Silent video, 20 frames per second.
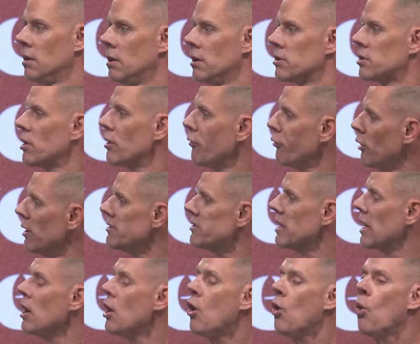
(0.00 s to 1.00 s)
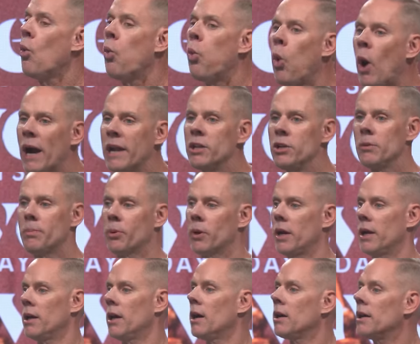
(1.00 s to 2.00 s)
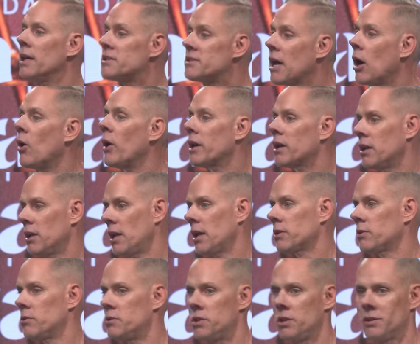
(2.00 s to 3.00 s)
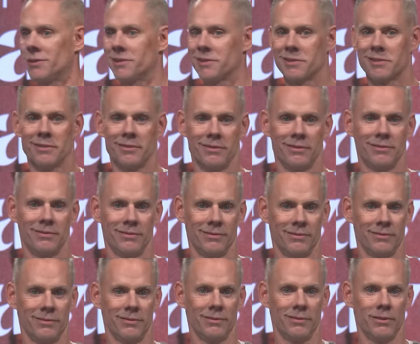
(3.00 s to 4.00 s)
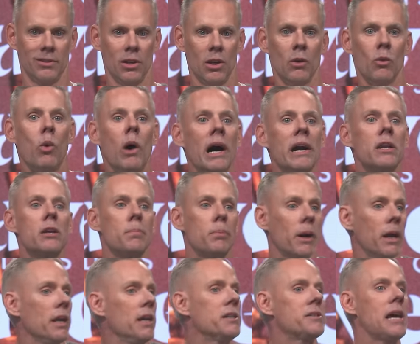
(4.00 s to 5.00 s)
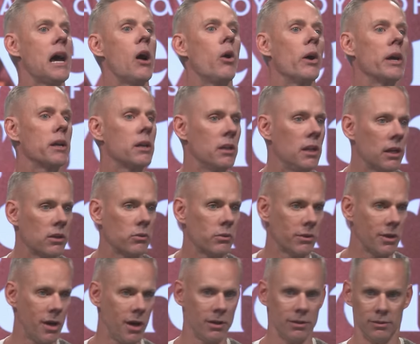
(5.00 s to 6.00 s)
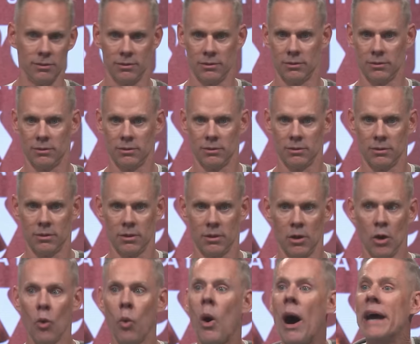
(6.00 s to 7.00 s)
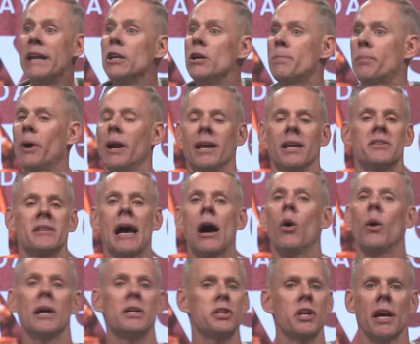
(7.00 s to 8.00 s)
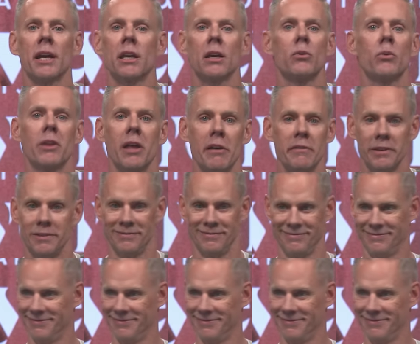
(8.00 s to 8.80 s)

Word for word: So your friends say, Why do you pray? It's how I connect with Jesus. Why do you pray? It's how I connect with God. Why do you pray? It's how I check in with heaven.